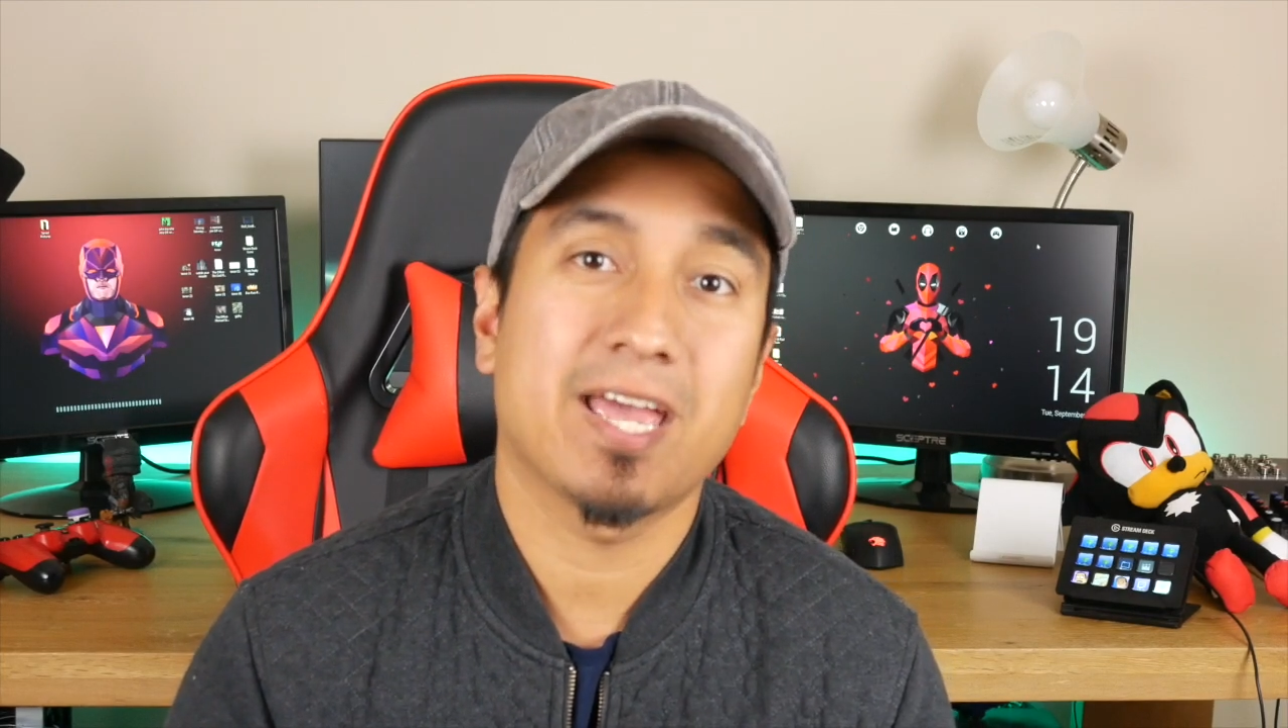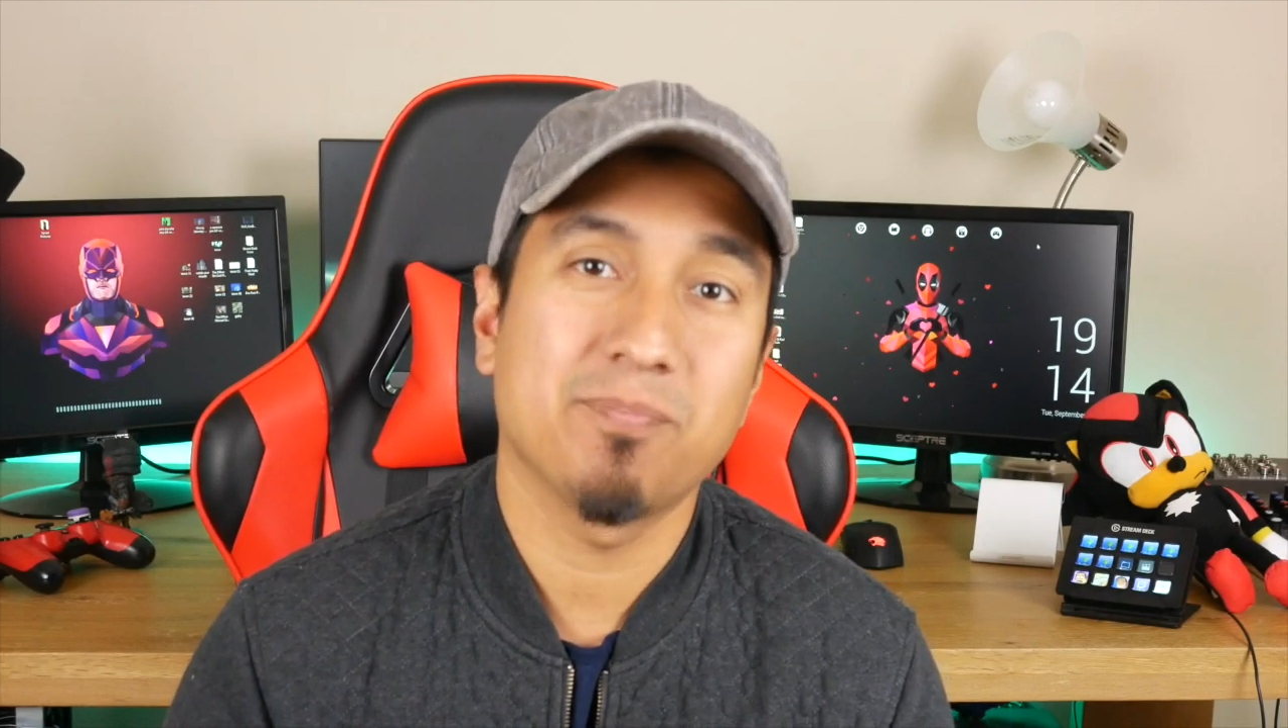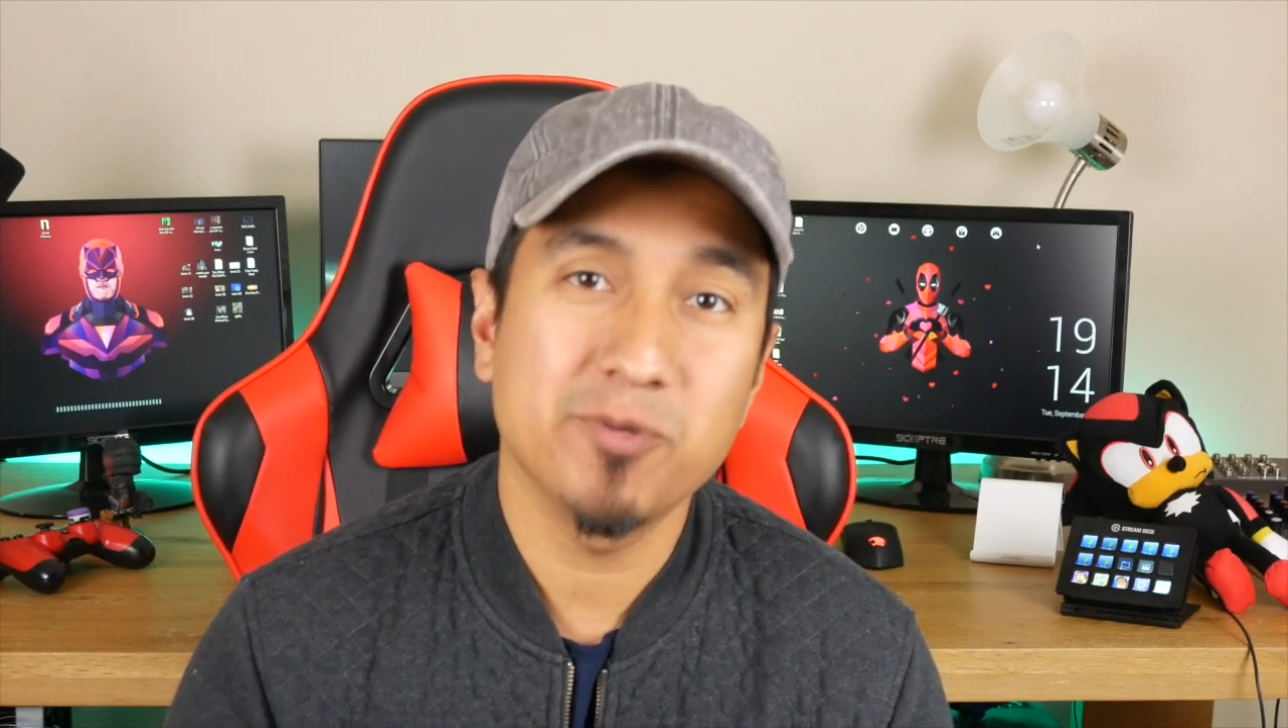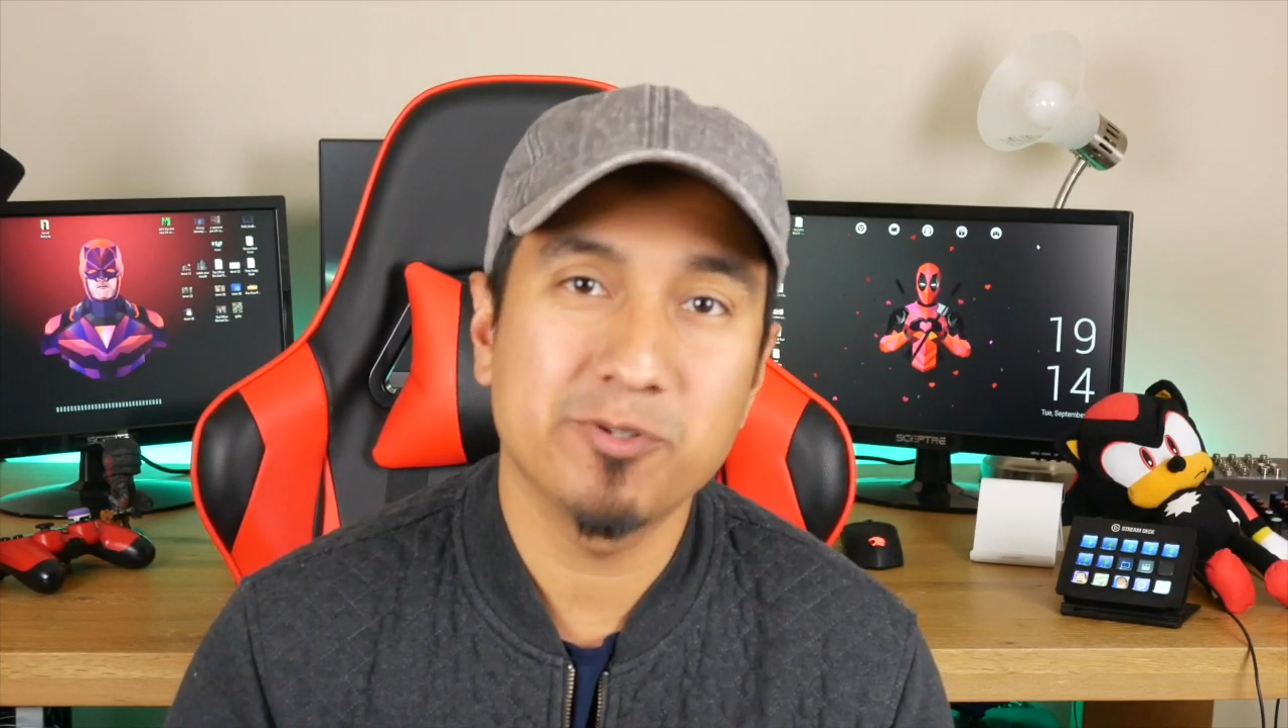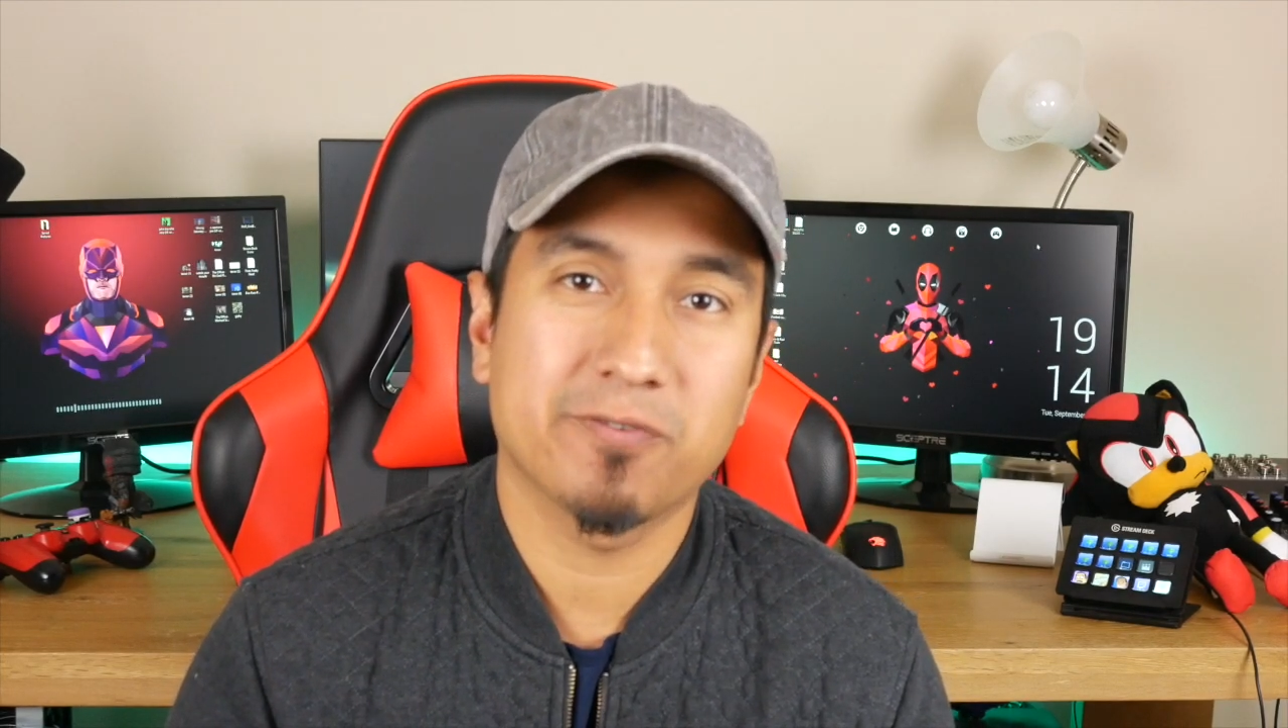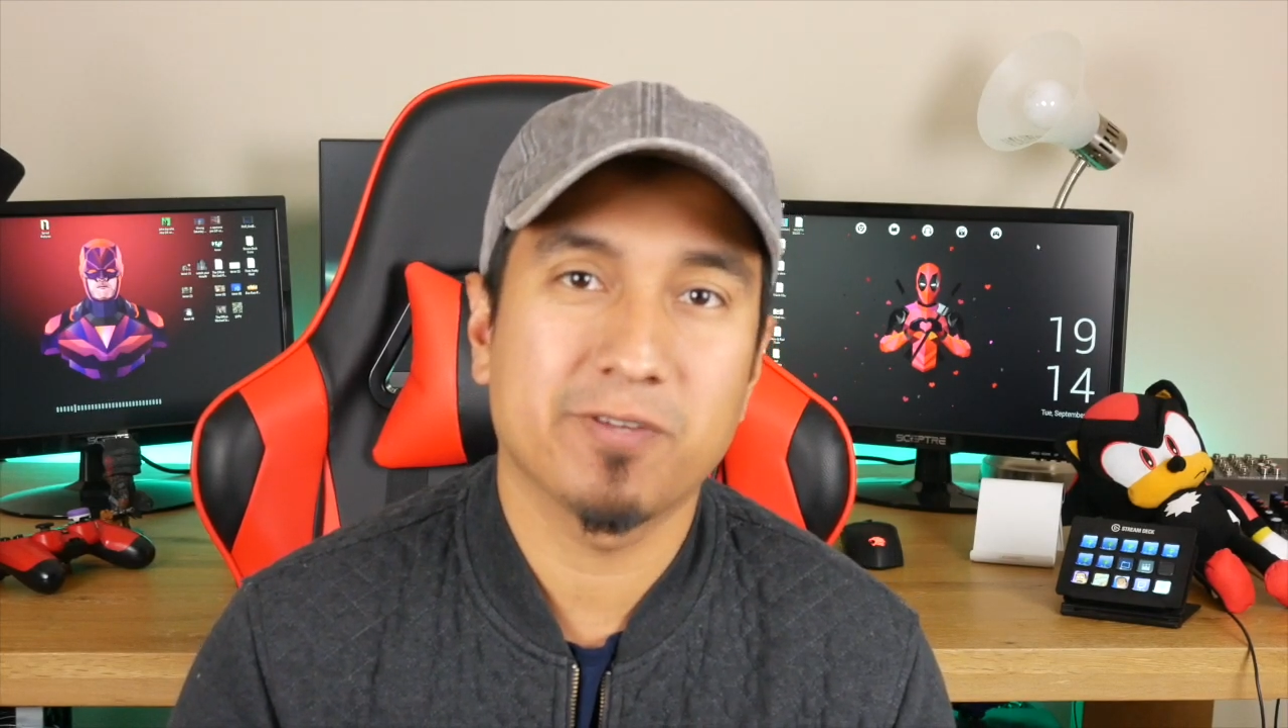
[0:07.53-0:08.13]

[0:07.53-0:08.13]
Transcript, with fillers: and music